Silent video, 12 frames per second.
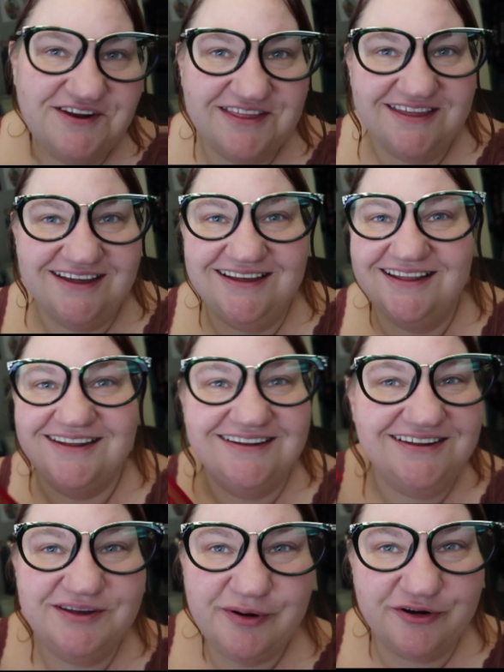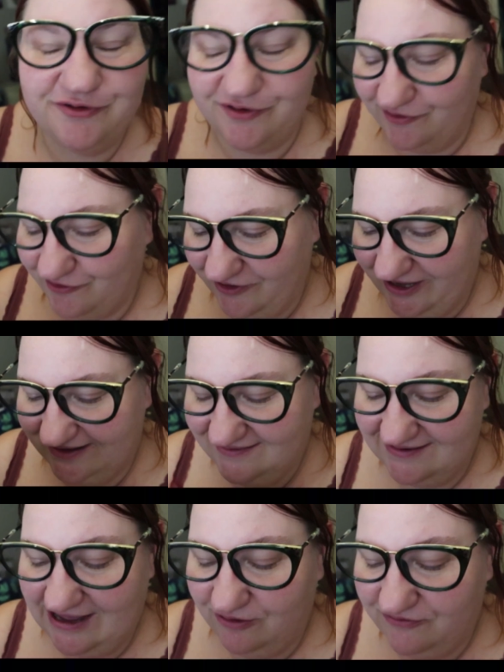everything that Leigh Bardugo
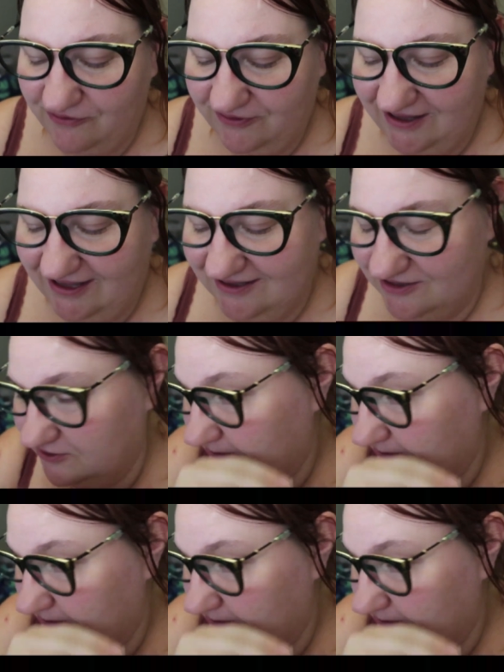creates. Now, if only I could